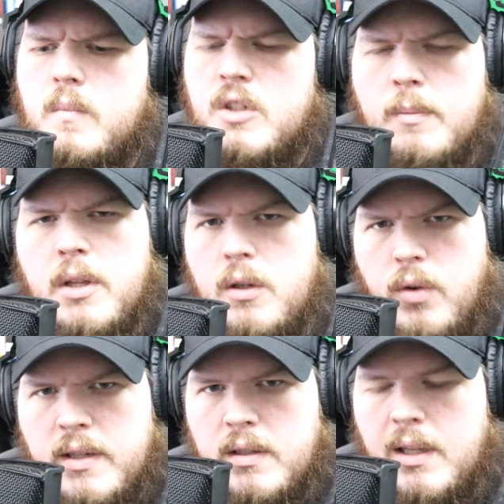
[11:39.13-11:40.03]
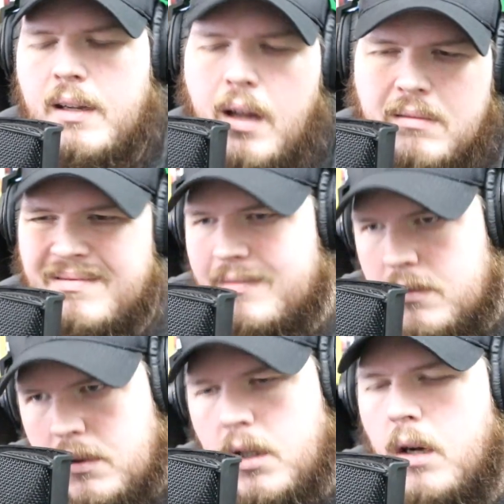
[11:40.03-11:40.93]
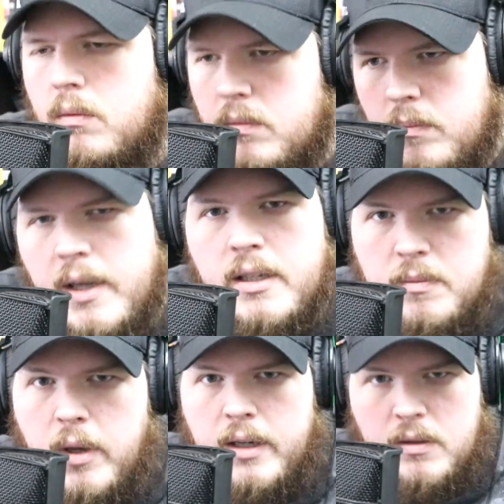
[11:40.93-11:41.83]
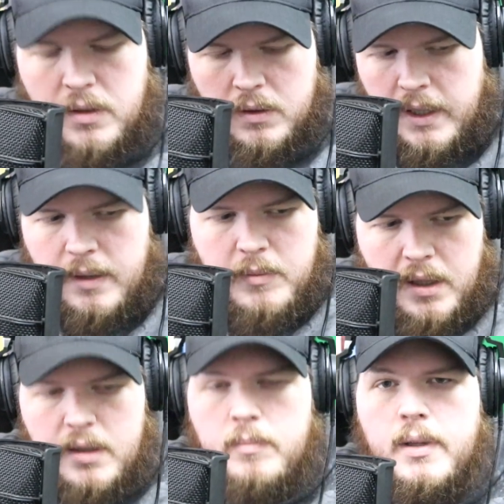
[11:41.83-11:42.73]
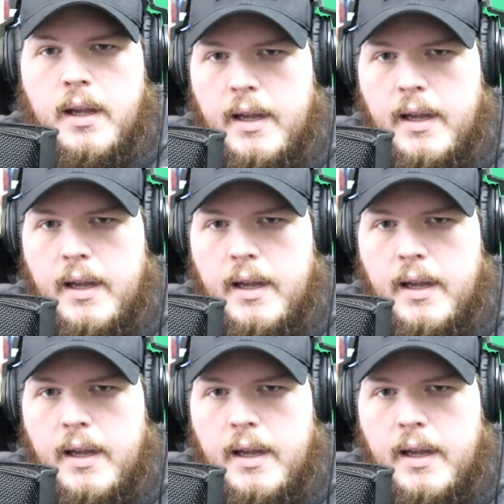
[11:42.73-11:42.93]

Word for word: something crazy. Like, you know, money's money. So like, I'm not going to be like,